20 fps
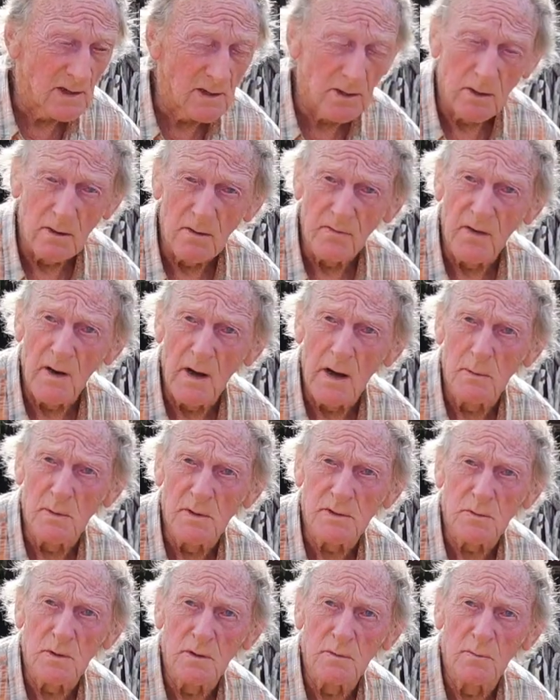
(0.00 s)
A lot of
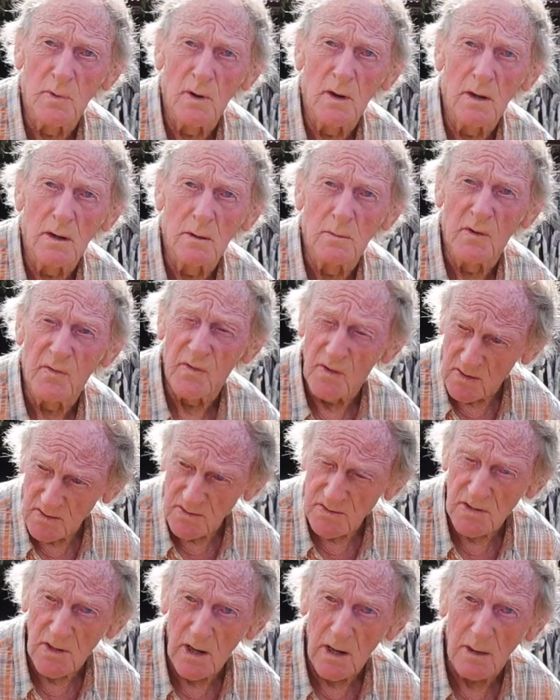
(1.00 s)
farmers wouldn't buy them if I
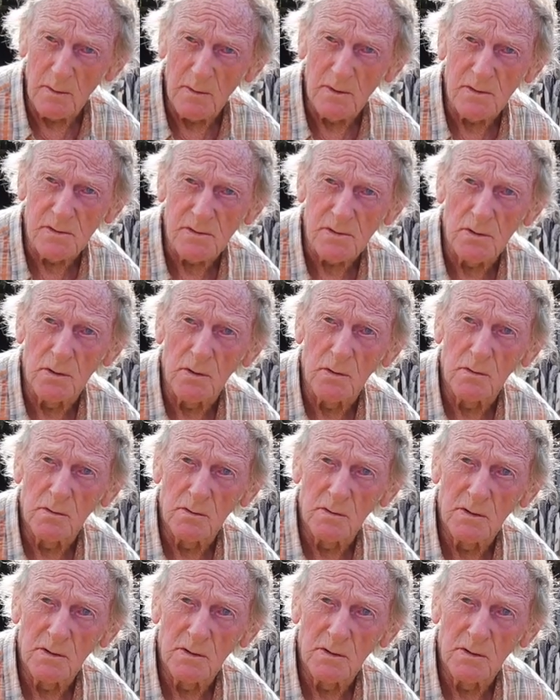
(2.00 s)
was sharp with a saw.